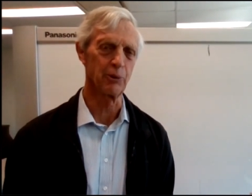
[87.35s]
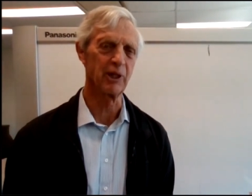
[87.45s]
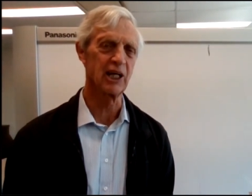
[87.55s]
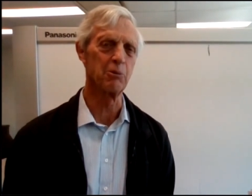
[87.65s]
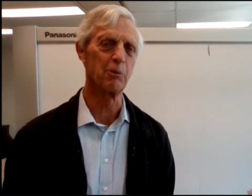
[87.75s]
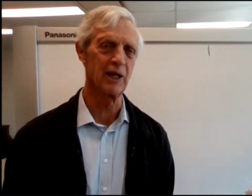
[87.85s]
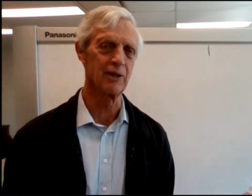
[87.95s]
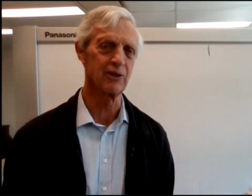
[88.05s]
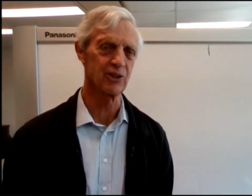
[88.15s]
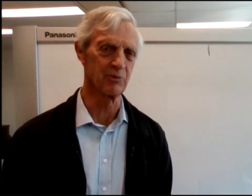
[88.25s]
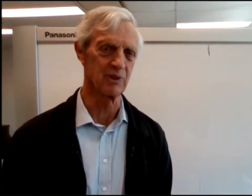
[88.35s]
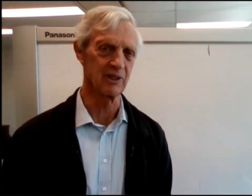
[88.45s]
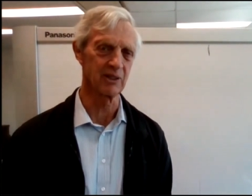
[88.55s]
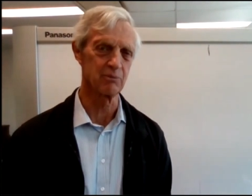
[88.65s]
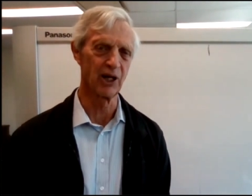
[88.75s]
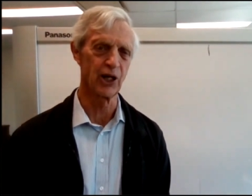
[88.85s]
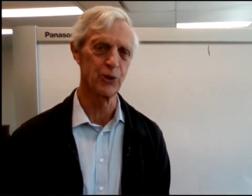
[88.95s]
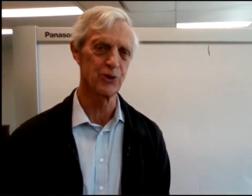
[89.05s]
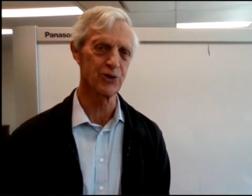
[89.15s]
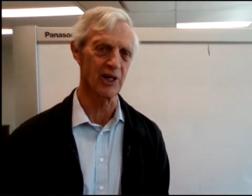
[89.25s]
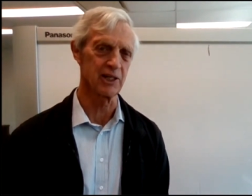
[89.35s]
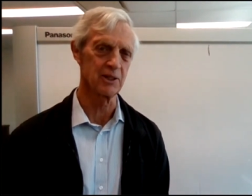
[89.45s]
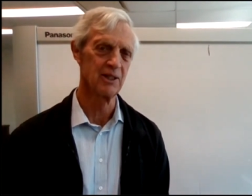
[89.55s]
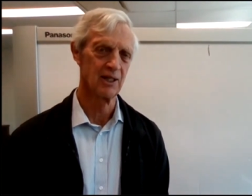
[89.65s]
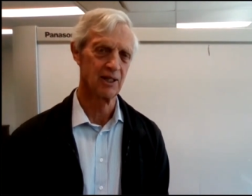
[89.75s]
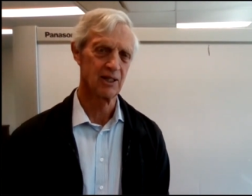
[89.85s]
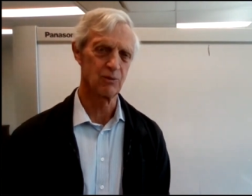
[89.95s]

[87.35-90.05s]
and it became apparent to me that my own training